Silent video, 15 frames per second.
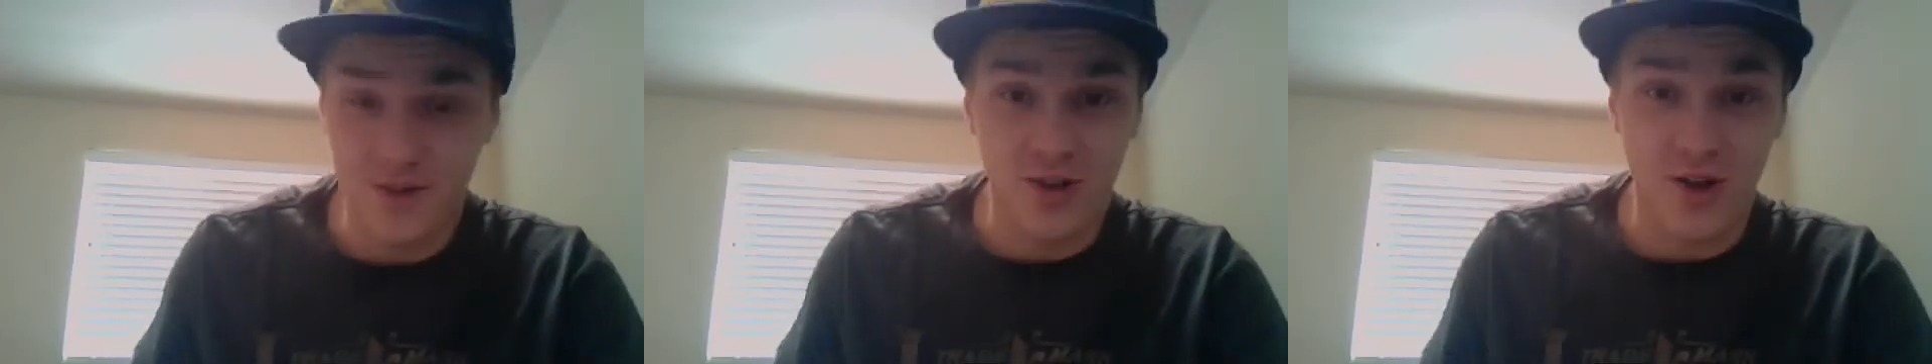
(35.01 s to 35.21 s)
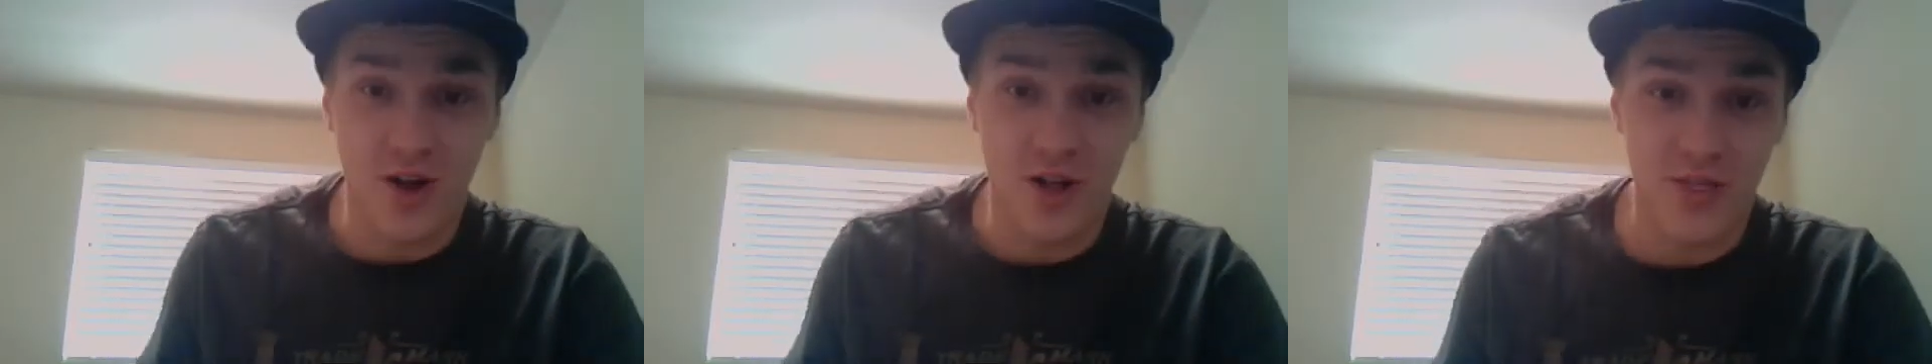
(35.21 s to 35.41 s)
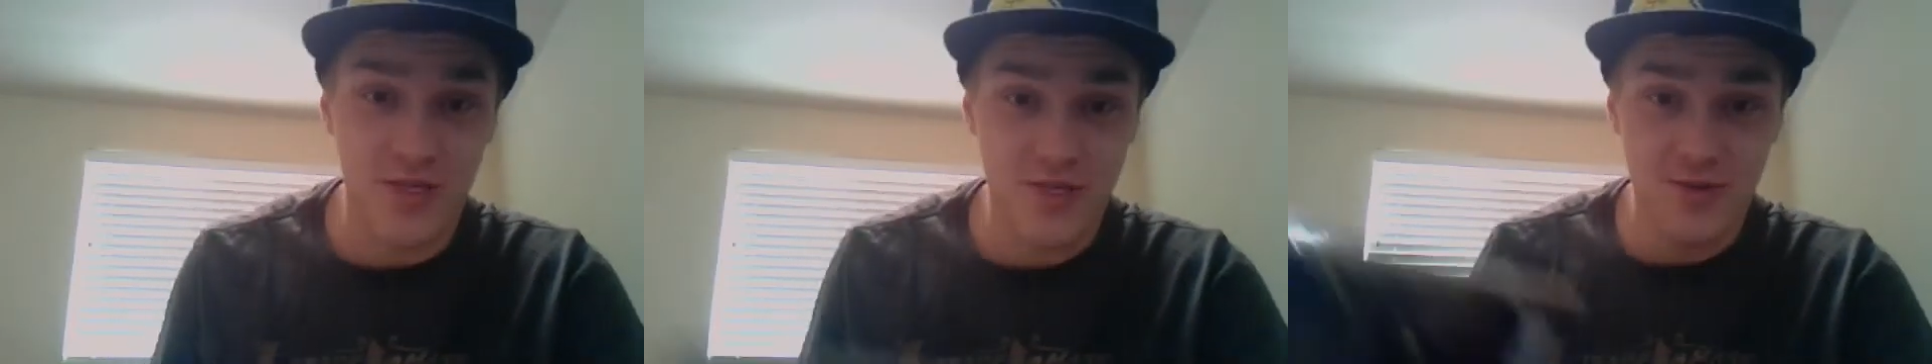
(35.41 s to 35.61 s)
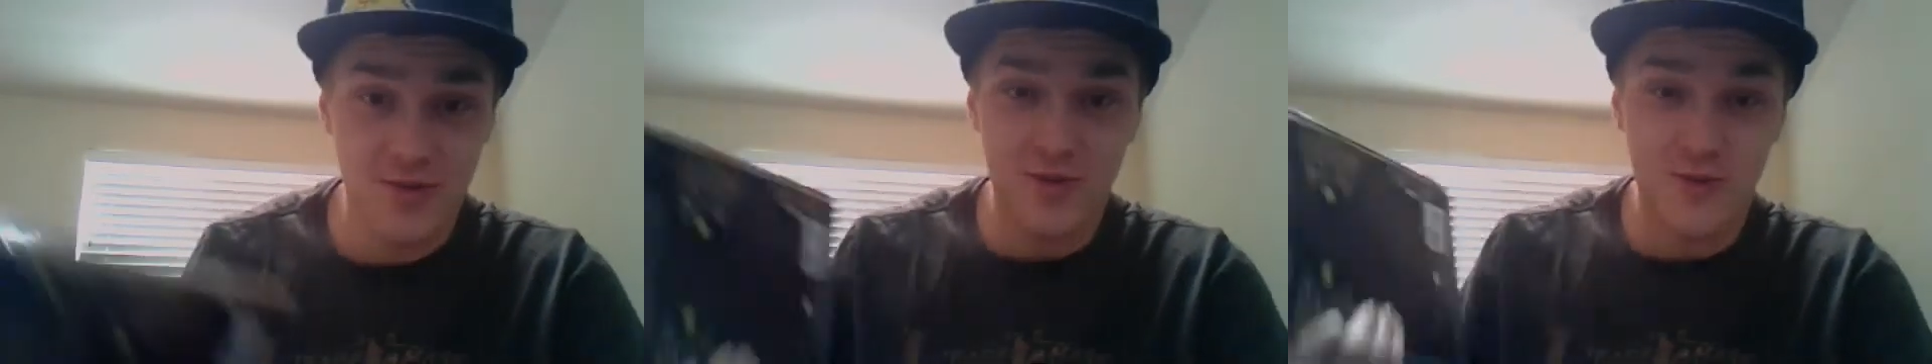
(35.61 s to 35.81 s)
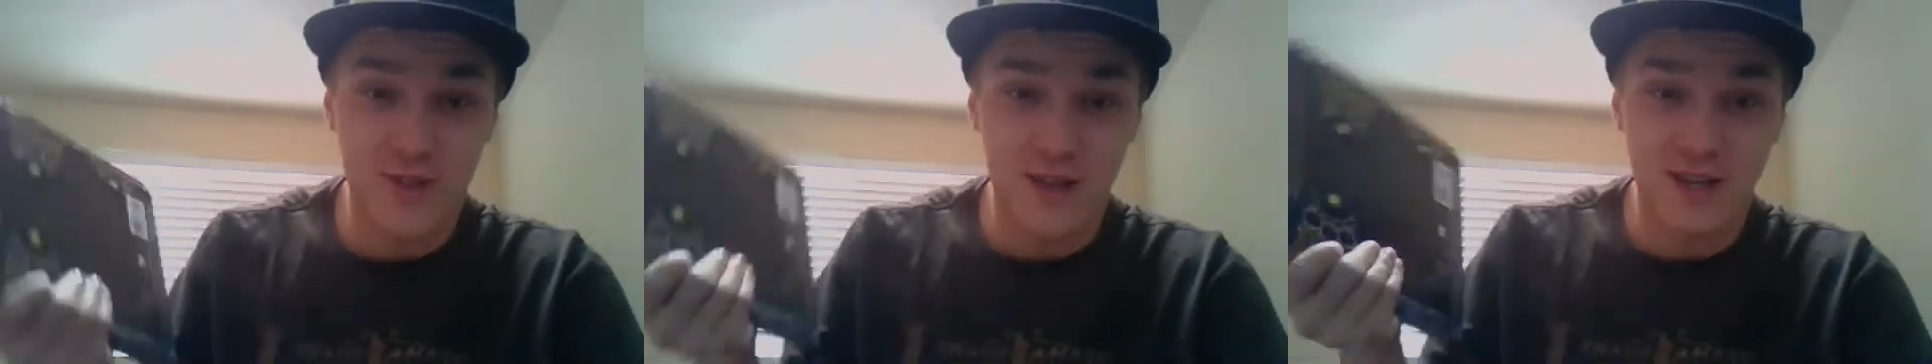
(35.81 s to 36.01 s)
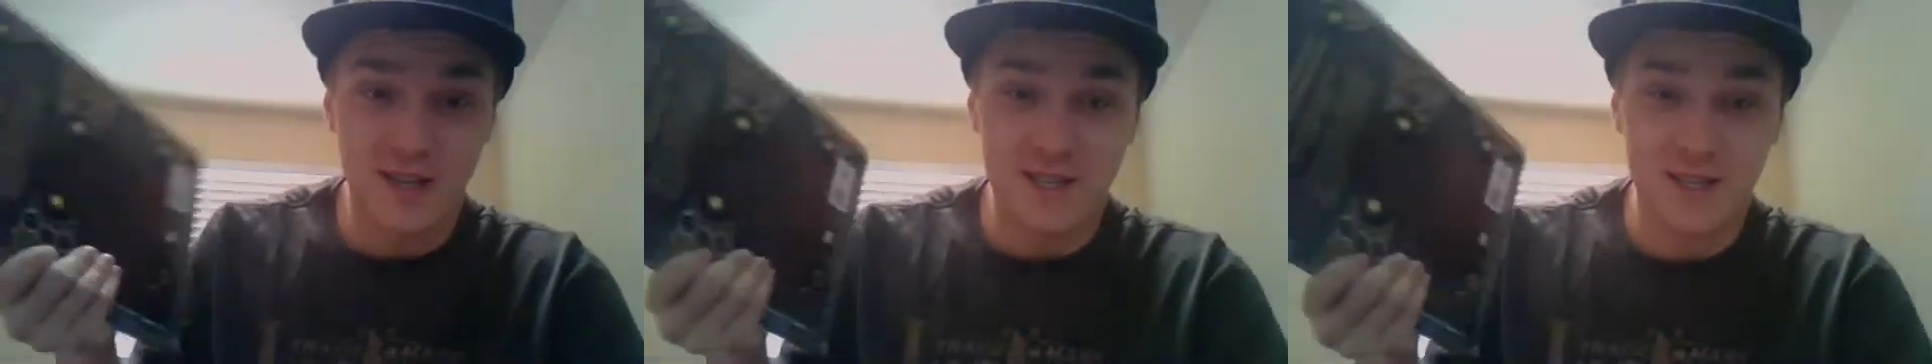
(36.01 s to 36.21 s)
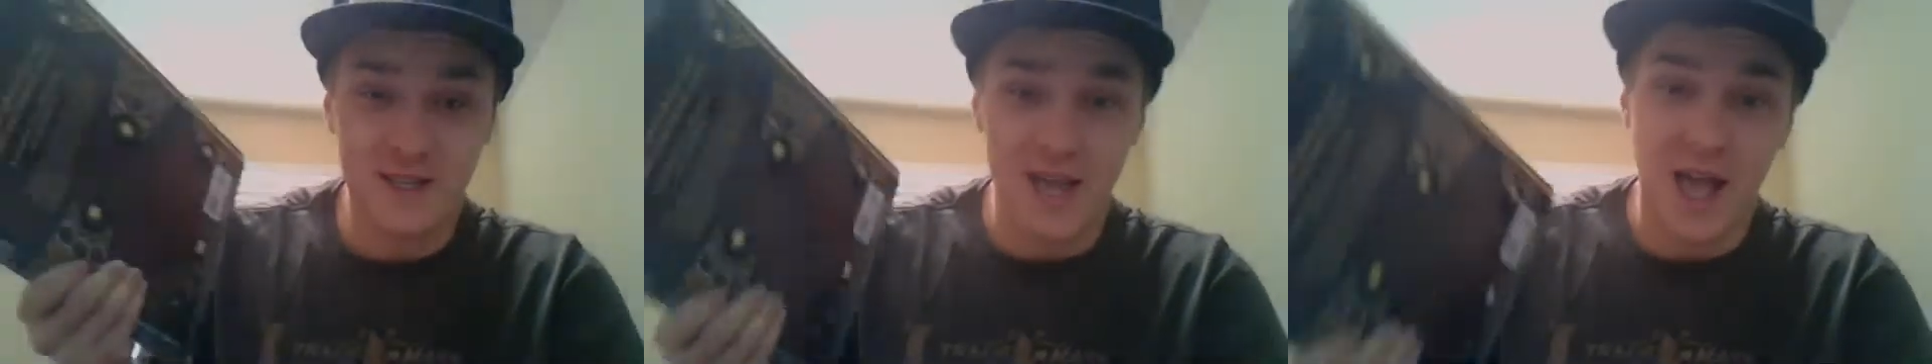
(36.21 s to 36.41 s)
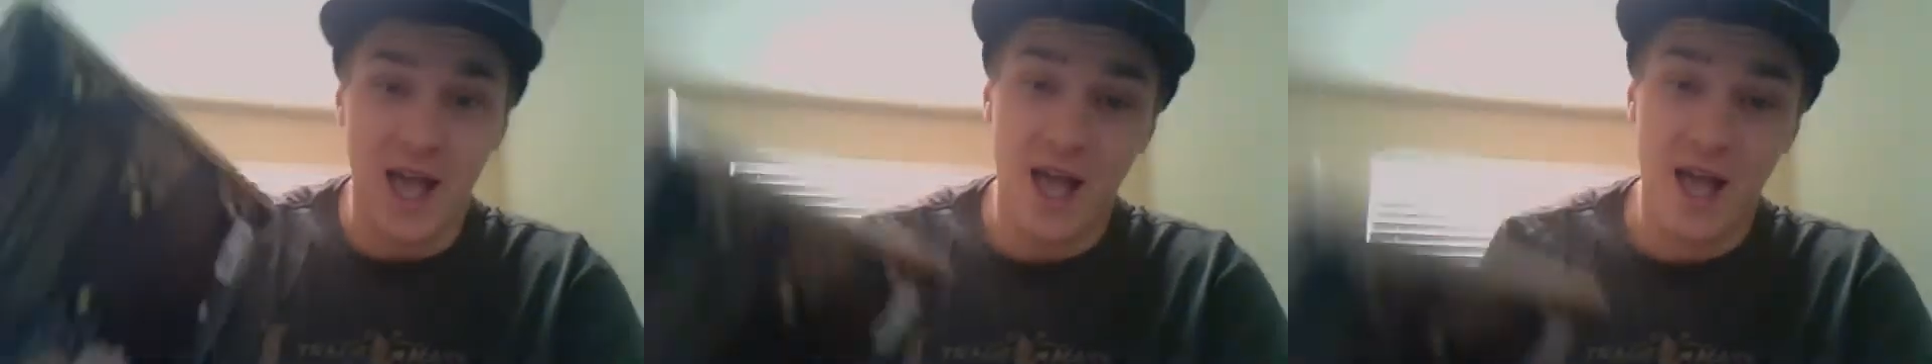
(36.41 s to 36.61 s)
gone through
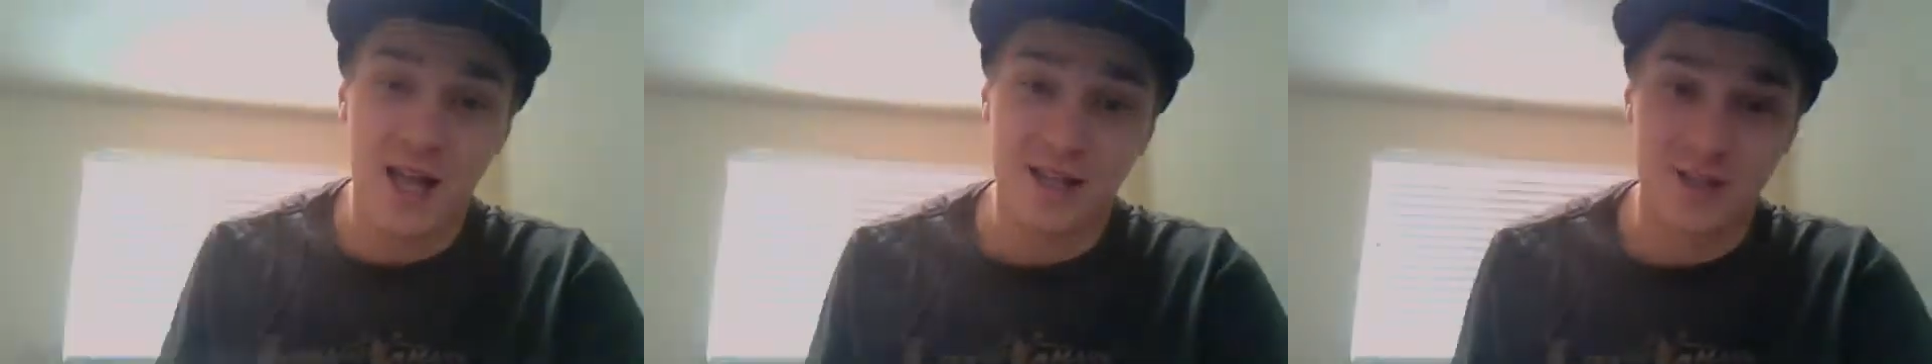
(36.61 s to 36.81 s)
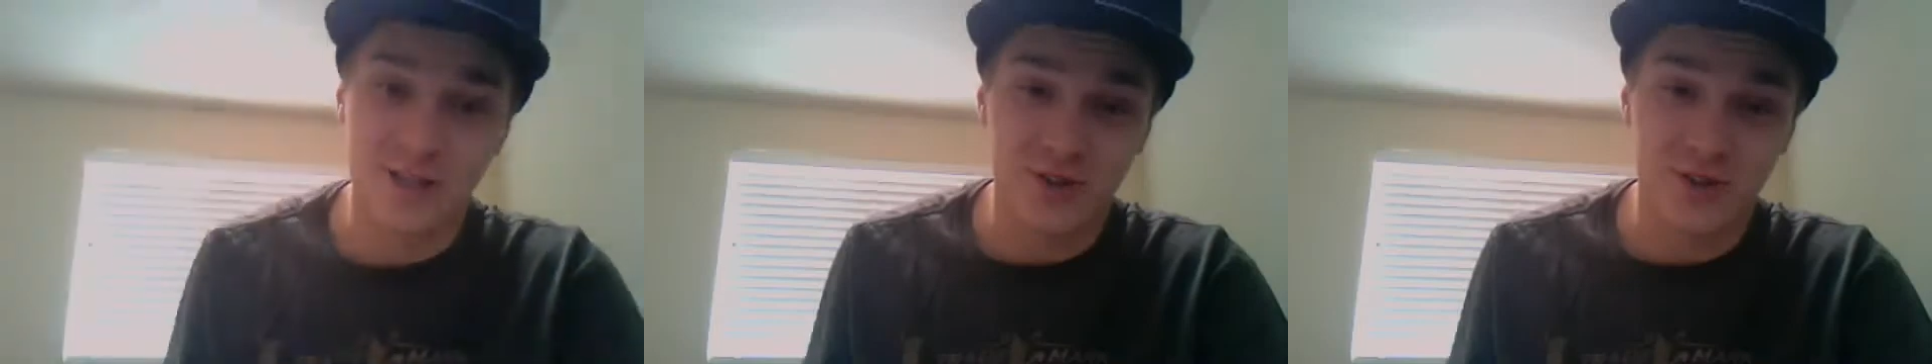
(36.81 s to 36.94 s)
this and